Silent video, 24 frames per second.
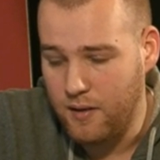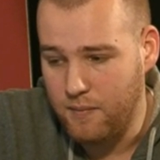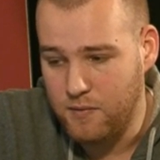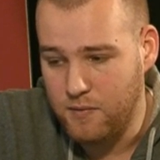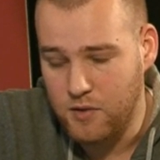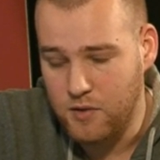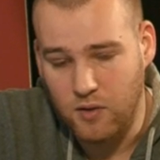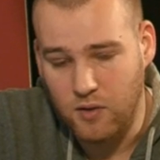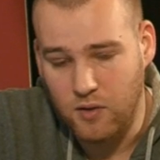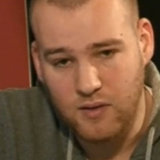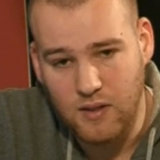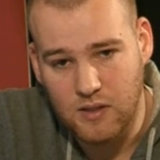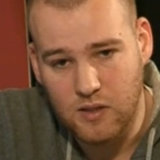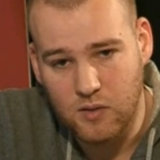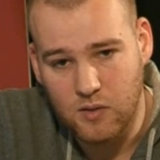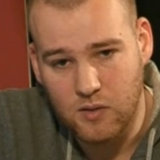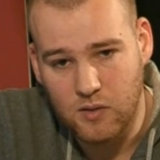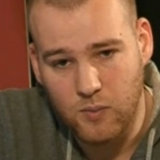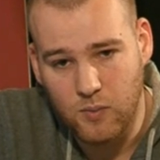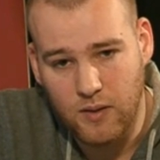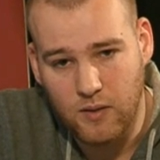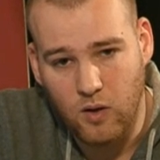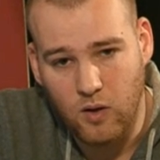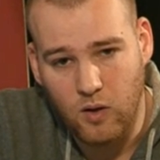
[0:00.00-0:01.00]
So this is
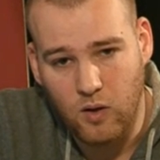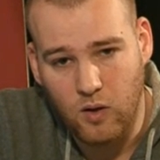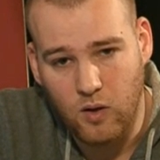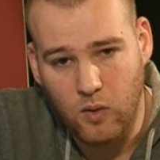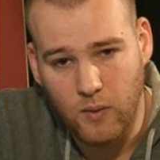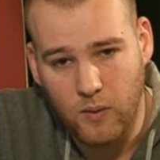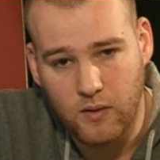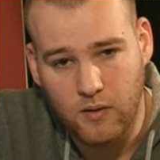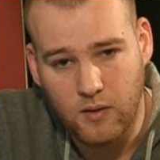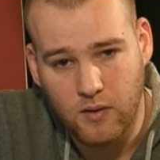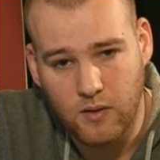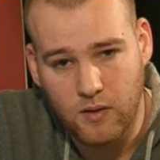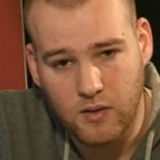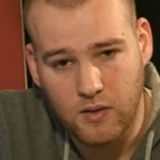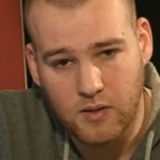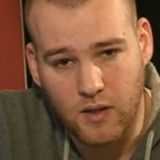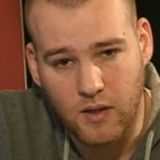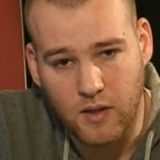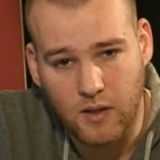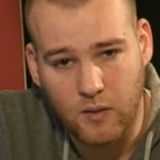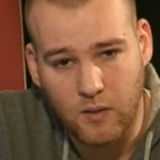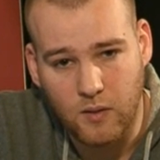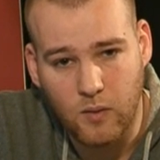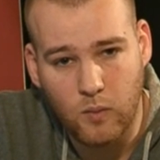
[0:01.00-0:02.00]

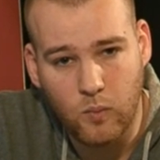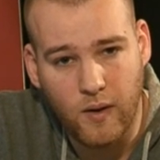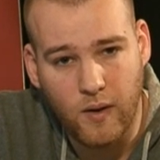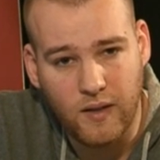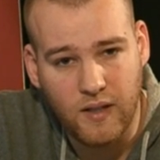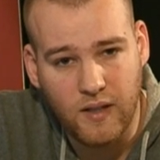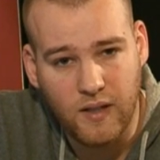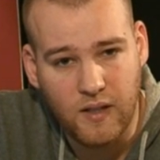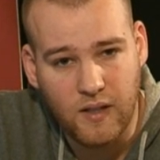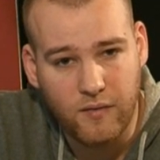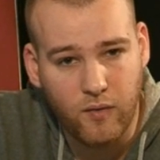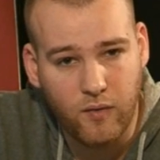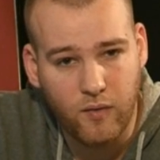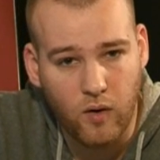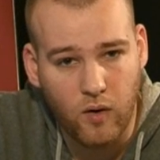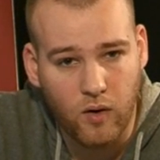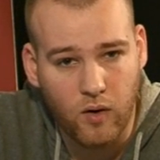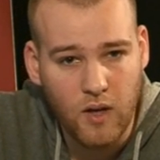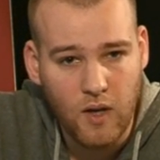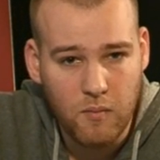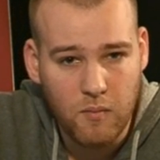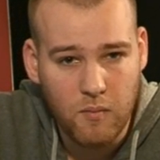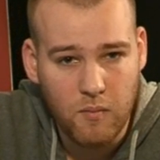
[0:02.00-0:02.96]
starting with 1 e4.